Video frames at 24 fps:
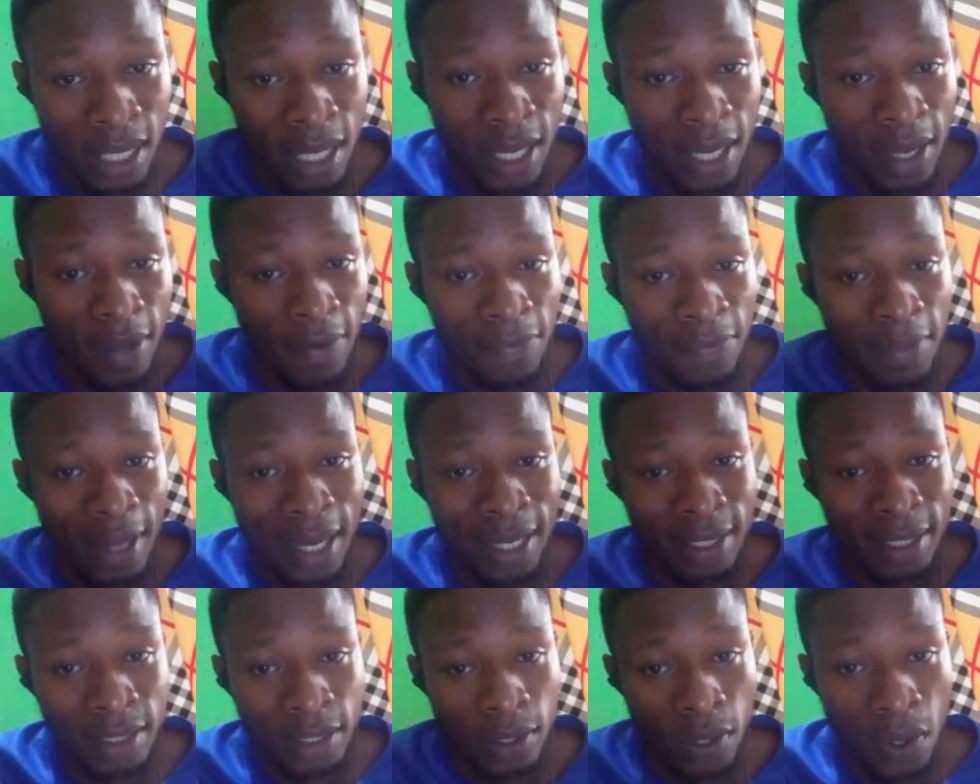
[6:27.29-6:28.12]
That is
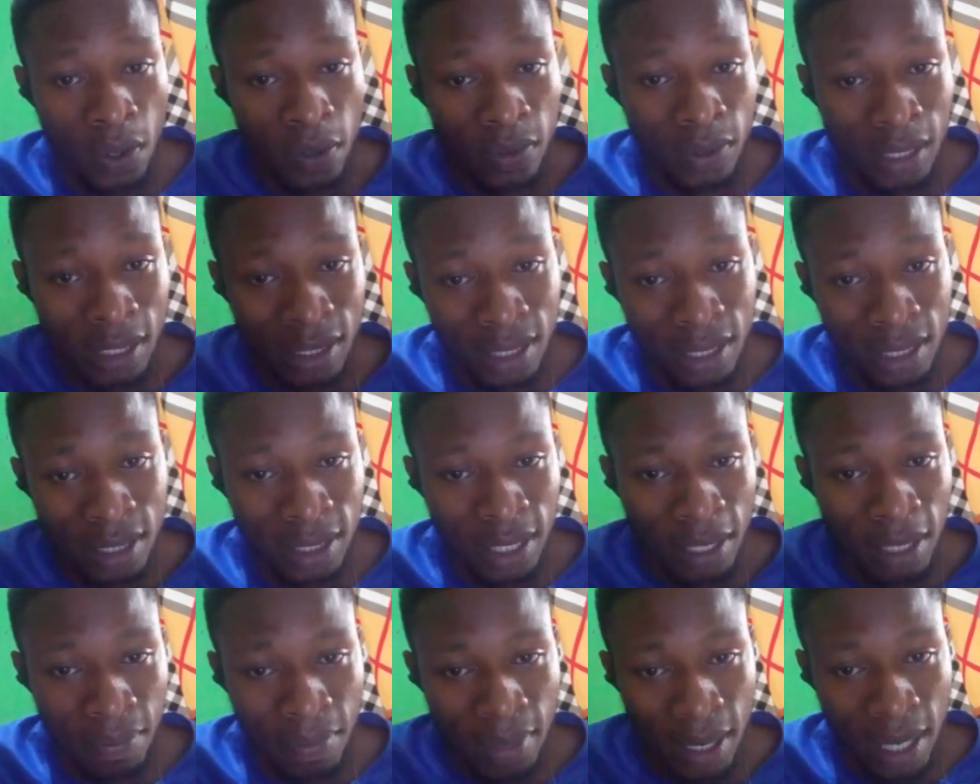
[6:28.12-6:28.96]
called the system
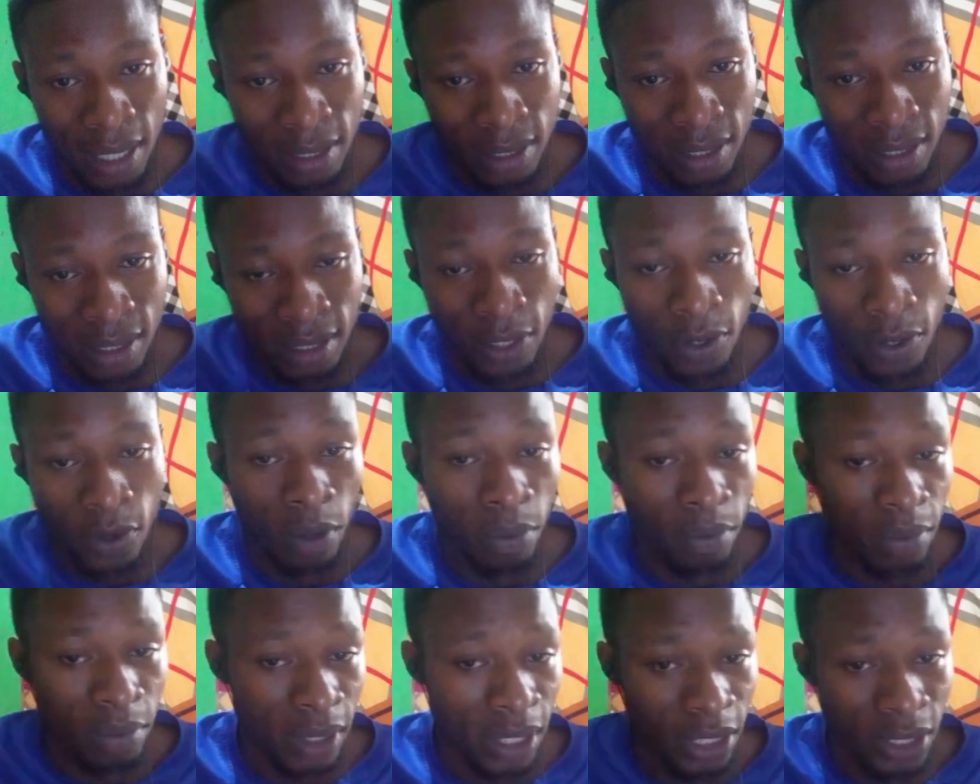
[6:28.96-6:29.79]
bus. It's a
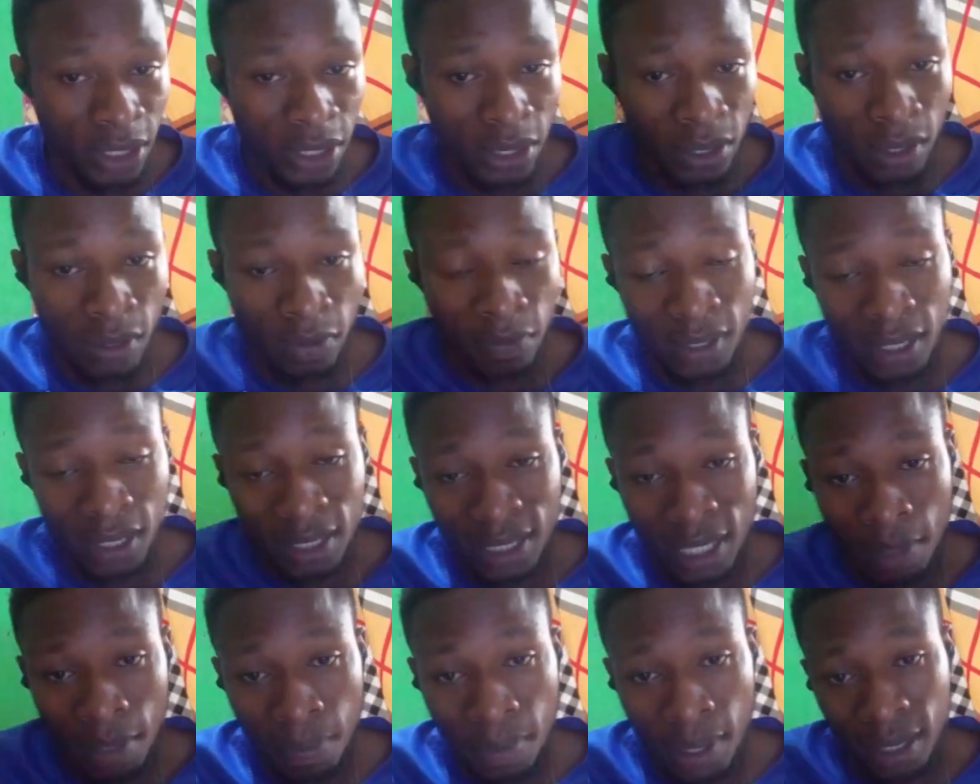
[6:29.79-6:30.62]
combination of data
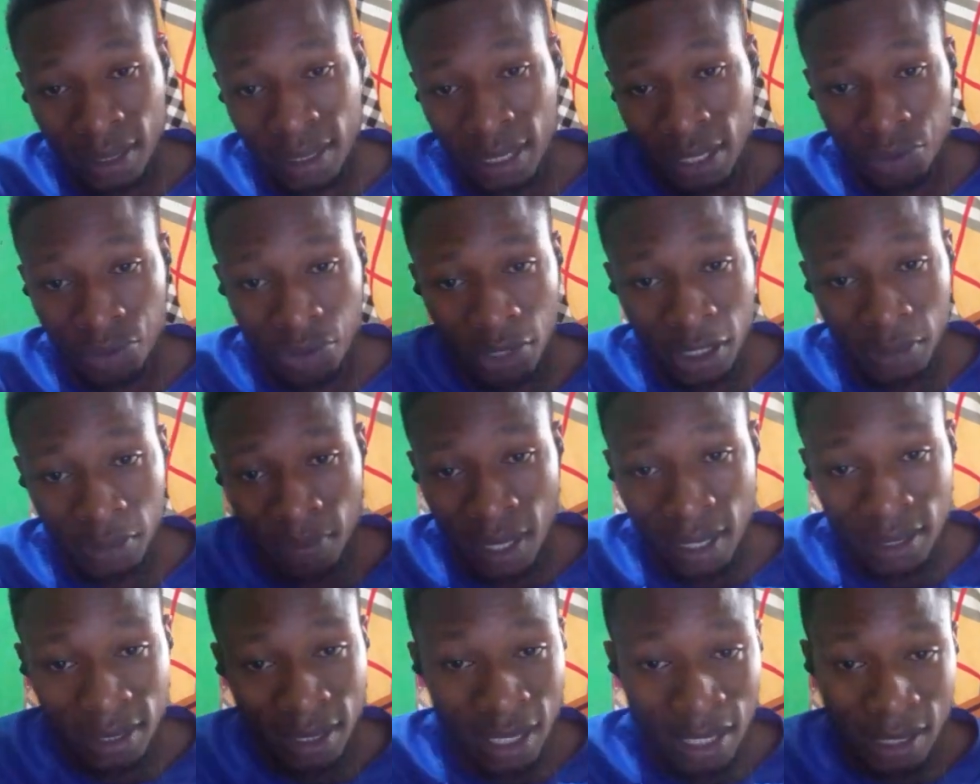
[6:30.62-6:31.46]
bus, address bus, and
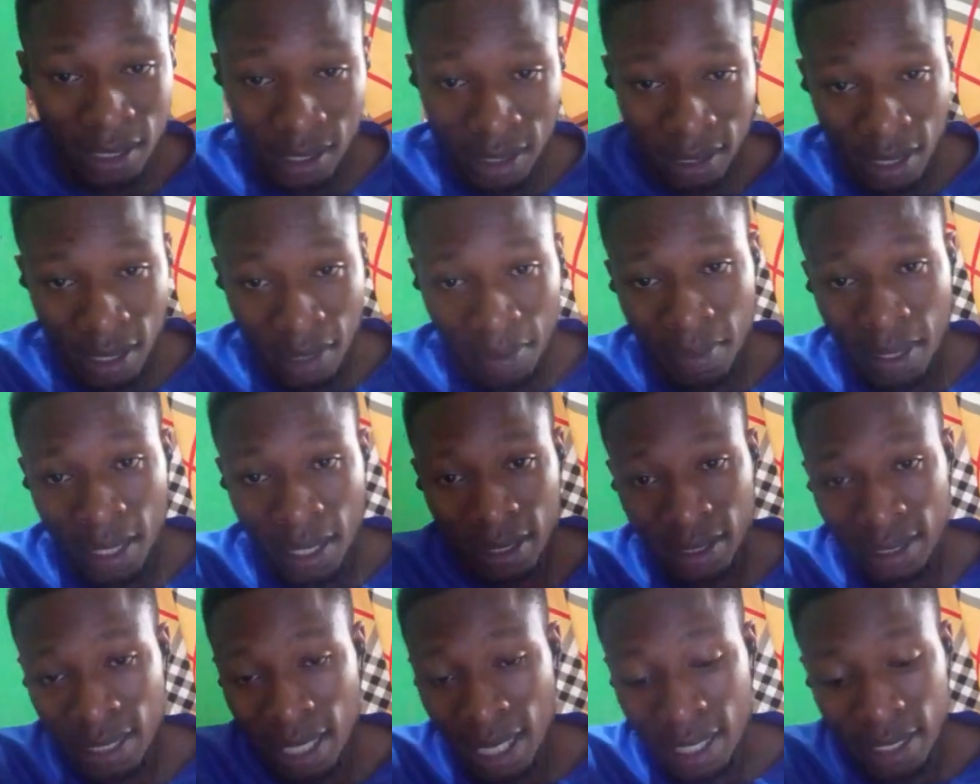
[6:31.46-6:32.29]
the system bus.
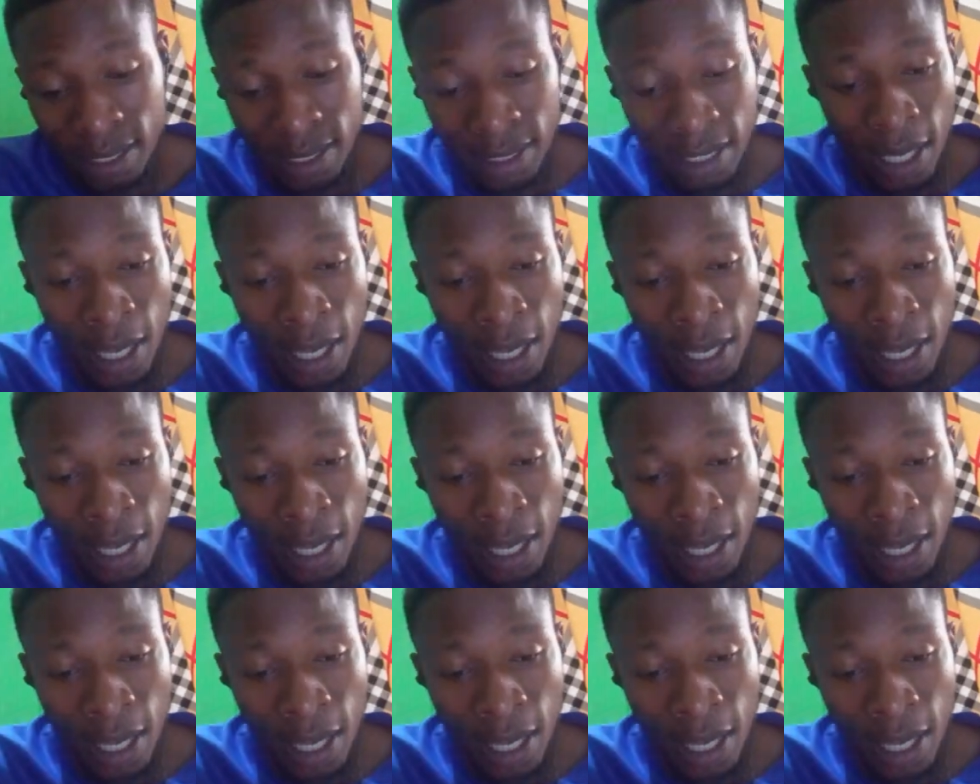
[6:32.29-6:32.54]
That is uh,